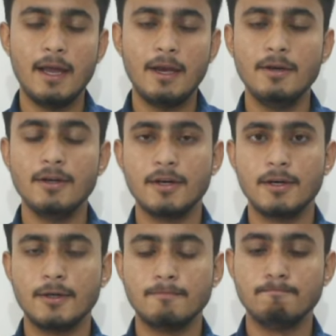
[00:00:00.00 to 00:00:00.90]
and
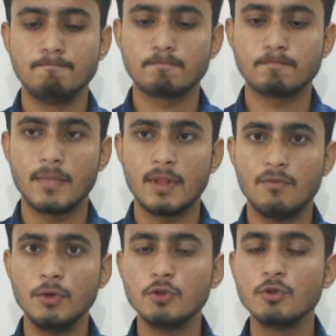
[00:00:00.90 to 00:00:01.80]

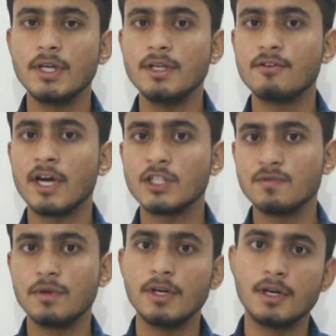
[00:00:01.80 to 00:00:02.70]
we used to then
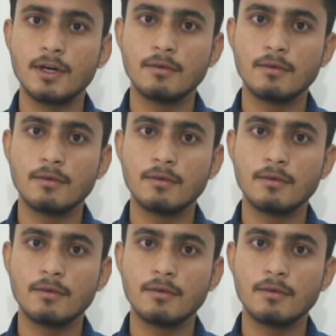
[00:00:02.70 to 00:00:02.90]
transfer.